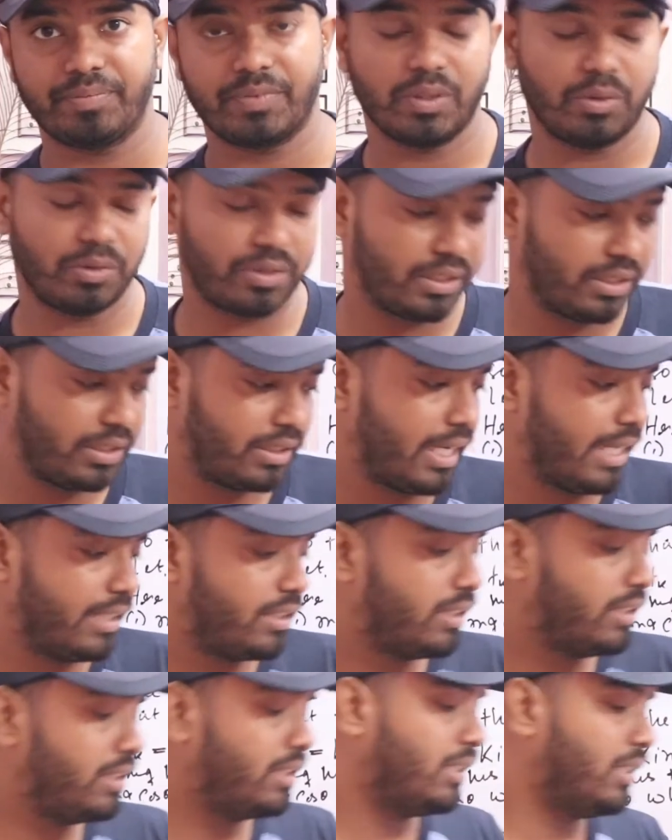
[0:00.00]
Okay,
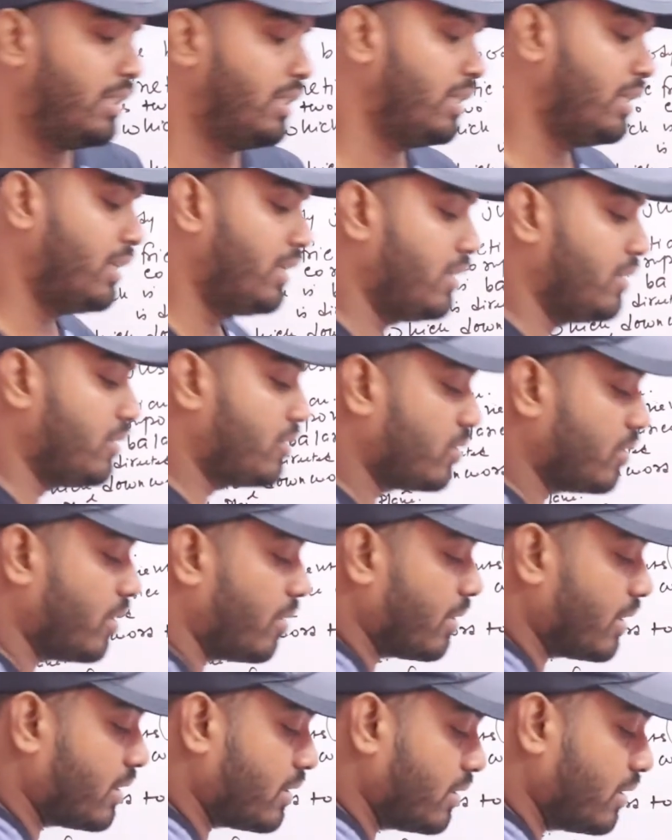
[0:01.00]
write it.
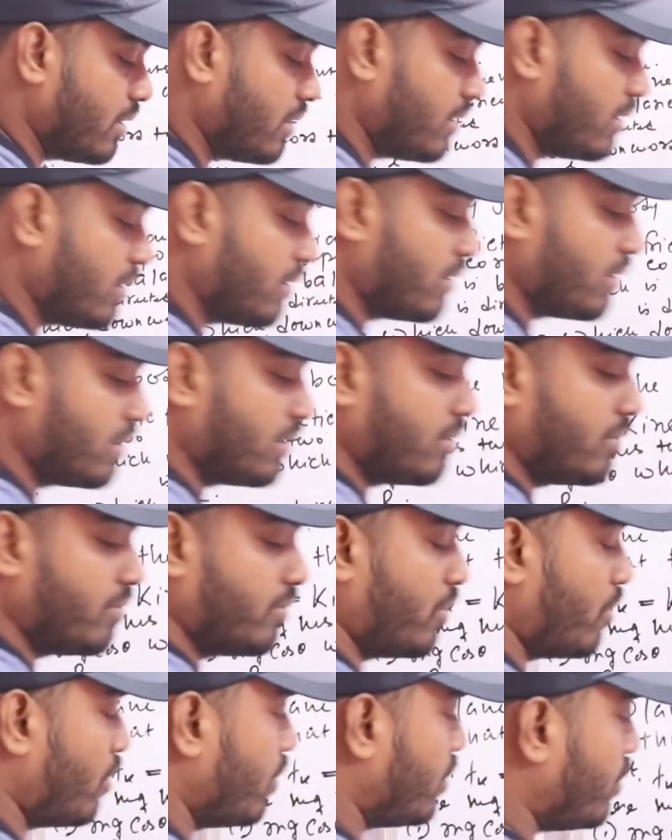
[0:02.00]
So our
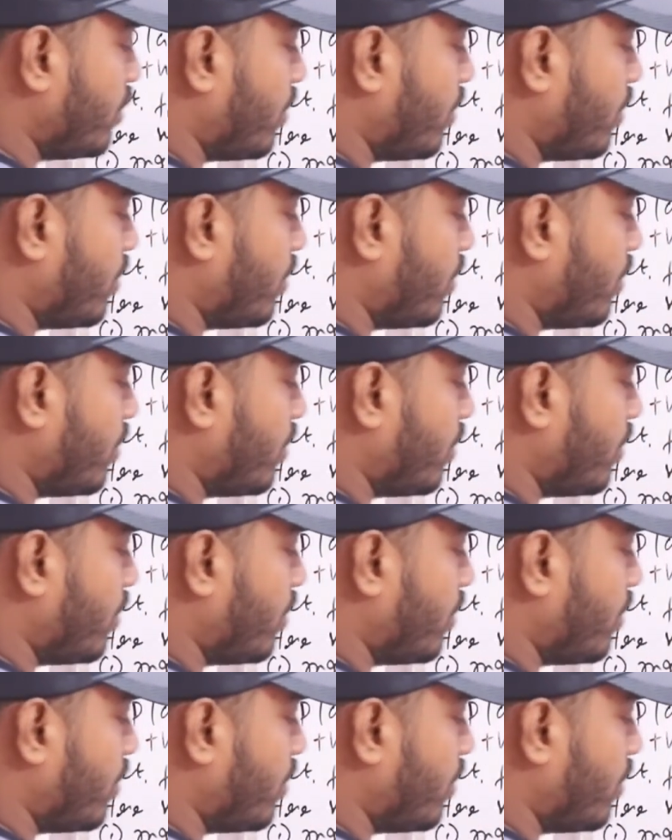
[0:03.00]
fourth